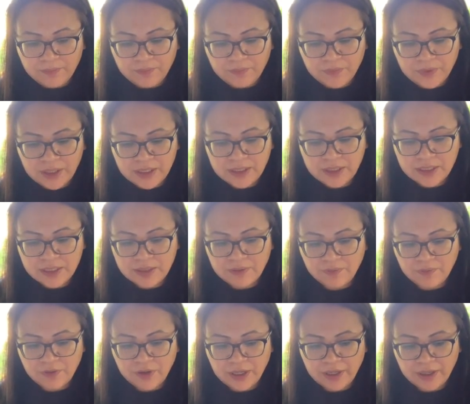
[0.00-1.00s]
this is
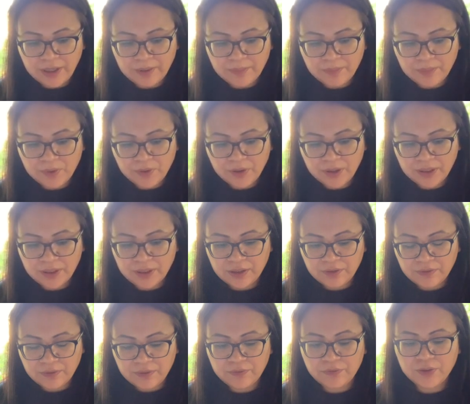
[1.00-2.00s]
very important
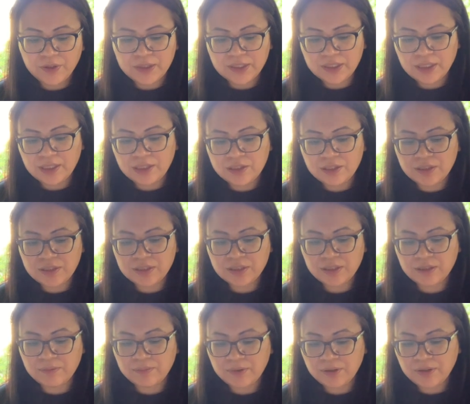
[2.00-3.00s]
in First Nations
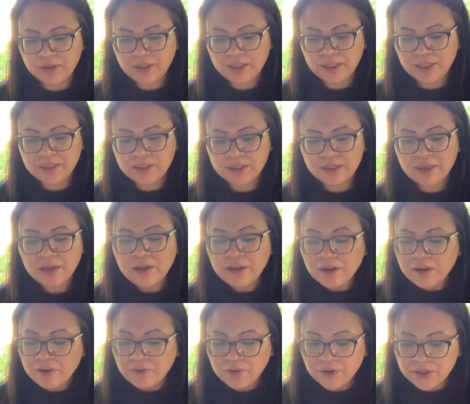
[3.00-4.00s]
communities
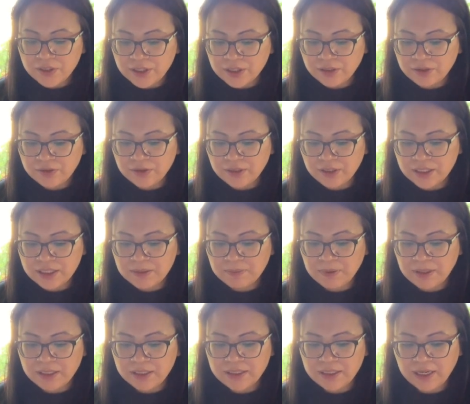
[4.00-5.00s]
for children to
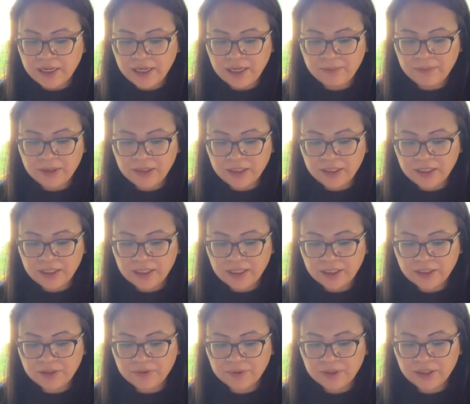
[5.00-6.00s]
spend time and
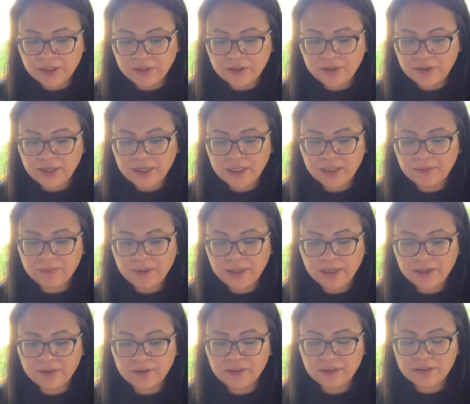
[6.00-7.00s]
connect with their
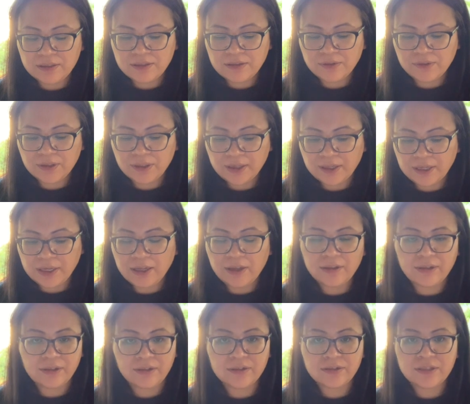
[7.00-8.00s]
grandparents or their
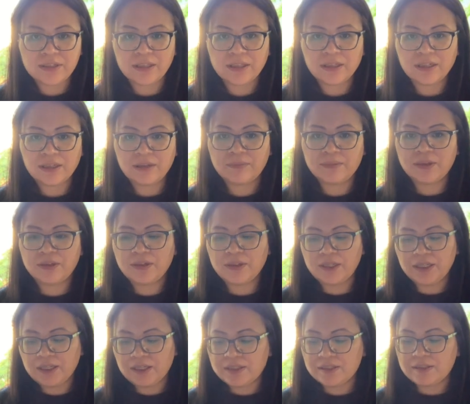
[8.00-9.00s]
elders in the
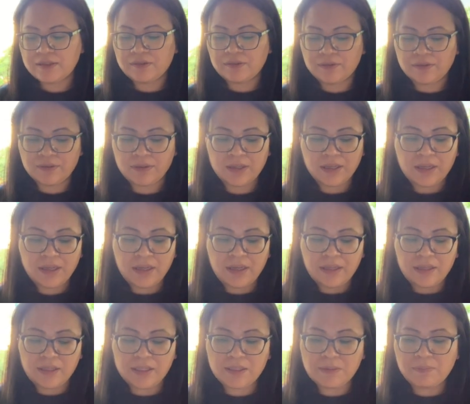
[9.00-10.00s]
community. So
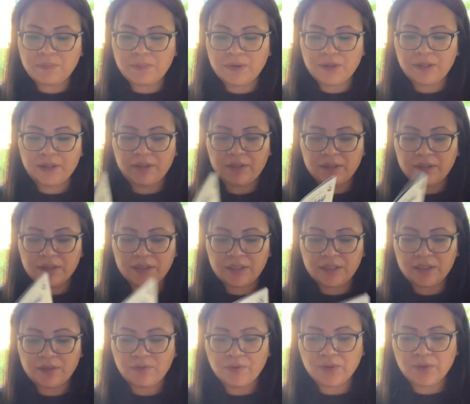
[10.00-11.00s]
this book
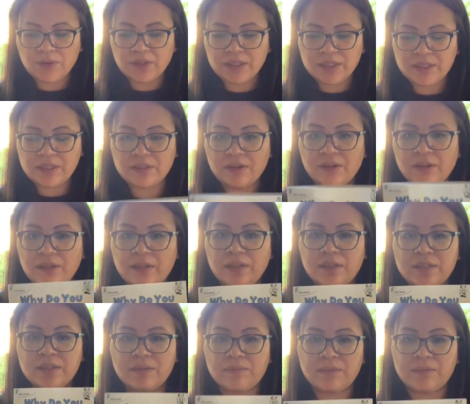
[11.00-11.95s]
is focused on some